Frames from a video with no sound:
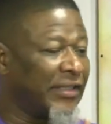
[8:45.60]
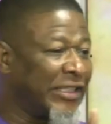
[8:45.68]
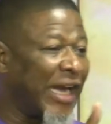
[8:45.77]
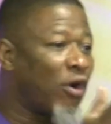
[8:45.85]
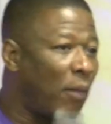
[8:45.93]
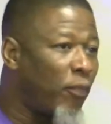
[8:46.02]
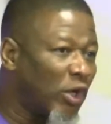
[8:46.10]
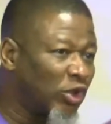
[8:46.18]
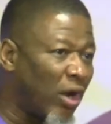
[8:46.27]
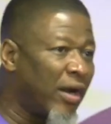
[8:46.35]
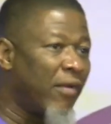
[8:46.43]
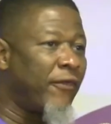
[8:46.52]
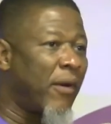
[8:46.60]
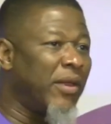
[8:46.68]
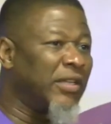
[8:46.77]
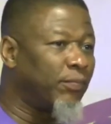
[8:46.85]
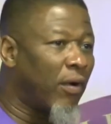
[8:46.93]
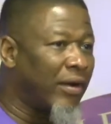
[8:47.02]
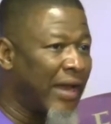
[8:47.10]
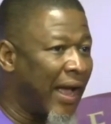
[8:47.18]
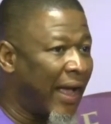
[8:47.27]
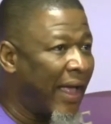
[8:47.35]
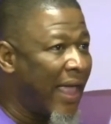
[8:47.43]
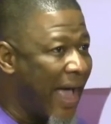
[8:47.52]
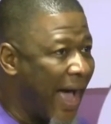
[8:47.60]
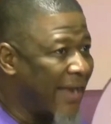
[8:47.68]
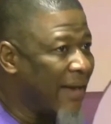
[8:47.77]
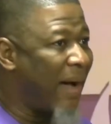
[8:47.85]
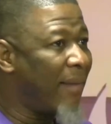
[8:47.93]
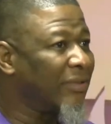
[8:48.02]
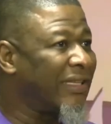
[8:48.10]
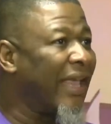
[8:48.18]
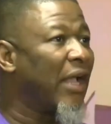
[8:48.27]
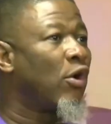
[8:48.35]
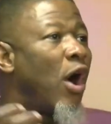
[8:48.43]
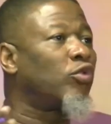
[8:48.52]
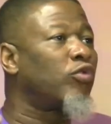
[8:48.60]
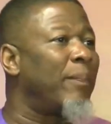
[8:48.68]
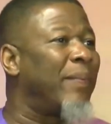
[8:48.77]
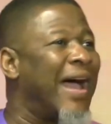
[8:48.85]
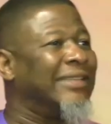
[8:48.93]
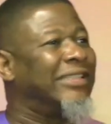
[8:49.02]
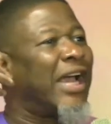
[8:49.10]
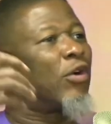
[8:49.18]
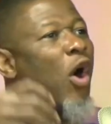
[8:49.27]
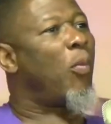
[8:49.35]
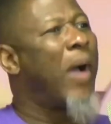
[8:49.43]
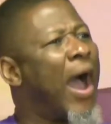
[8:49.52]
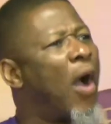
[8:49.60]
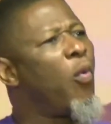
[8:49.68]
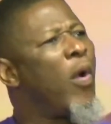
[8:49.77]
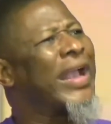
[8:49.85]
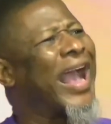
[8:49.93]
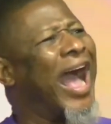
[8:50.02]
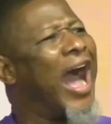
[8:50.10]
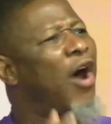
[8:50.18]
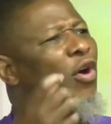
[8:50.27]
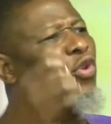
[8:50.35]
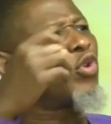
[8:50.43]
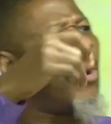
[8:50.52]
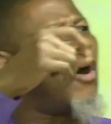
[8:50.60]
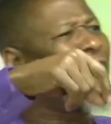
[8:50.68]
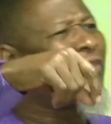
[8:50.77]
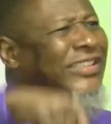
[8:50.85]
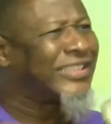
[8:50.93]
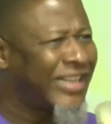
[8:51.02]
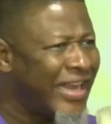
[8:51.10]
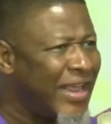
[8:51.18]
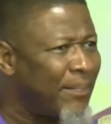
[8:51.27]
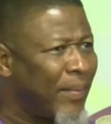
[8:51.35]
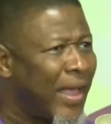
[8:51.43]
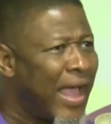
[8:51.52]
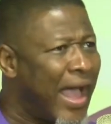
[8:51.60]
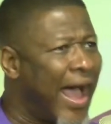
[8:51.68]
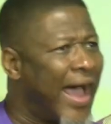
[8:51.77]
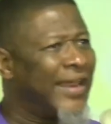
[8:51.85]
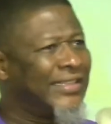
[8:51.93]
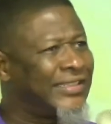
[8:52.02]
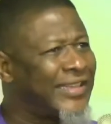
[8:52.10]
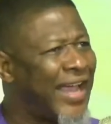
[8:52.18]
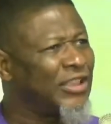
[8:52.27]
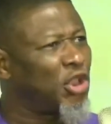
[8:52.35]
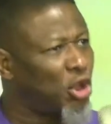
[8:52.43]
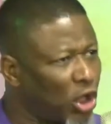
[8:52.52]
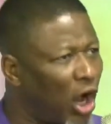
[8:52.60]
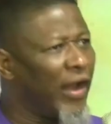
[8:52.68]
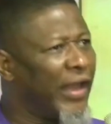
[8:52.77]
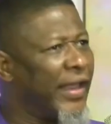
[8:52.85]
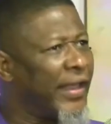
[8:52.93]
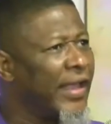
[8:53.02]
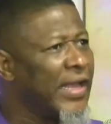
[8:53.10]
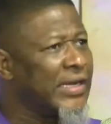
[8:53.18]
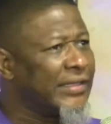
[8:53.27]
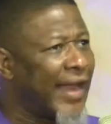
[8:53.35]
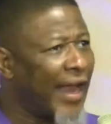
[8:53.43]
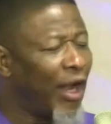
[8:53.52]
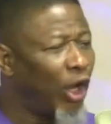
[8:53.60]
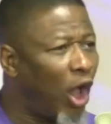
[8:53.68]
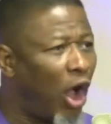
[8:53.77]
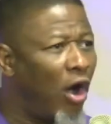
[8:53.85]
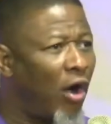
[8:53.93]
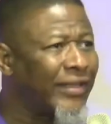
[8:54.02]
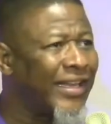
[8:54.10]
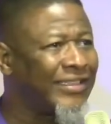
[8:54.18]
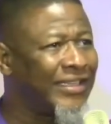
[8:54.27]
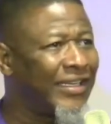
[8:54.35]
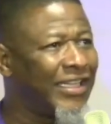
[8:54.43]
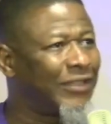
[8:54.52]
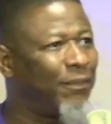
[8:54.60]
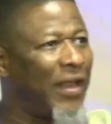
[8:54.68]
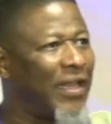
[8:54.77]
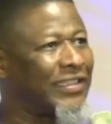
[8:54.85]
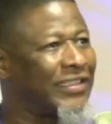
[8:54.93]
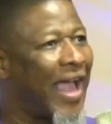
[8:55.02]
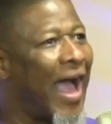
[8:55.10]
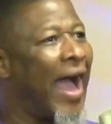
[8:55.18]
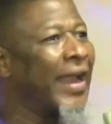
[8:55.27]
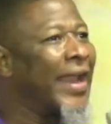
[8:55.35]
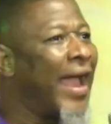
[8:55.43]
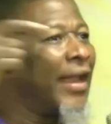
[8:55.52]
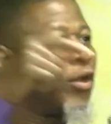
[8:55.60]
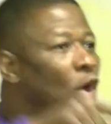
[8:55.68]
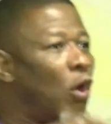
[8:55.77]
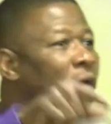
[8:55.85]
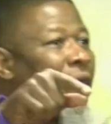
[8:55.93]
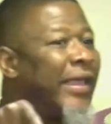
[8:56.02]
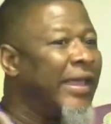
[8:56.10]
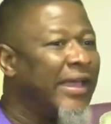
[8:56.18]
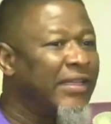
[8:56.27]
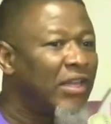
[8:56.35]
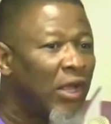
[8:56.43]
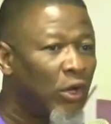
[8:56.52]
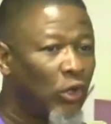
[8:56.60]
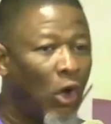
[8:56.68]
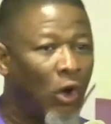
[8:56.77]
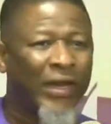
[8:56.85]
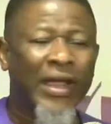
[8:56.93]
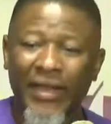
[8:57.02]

Jacob was running away from his brother. And the Bible says he got to a place, and Jacob awake out of his sleep. And he said, surely the Lord is in this place, and I know it not.